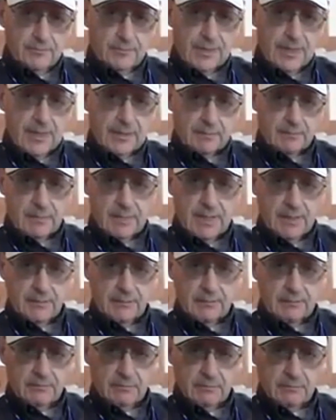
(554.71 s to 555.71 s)
Black,
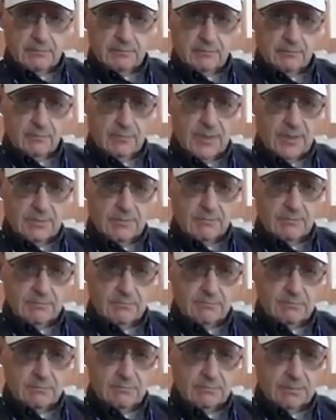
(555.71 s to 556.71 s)
brown, red,
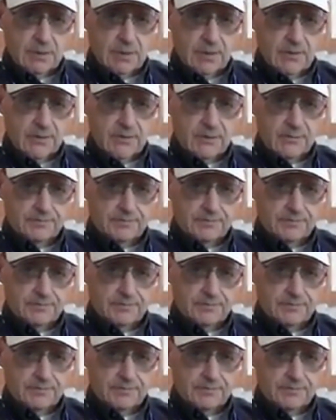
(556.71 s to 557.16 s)
blonde.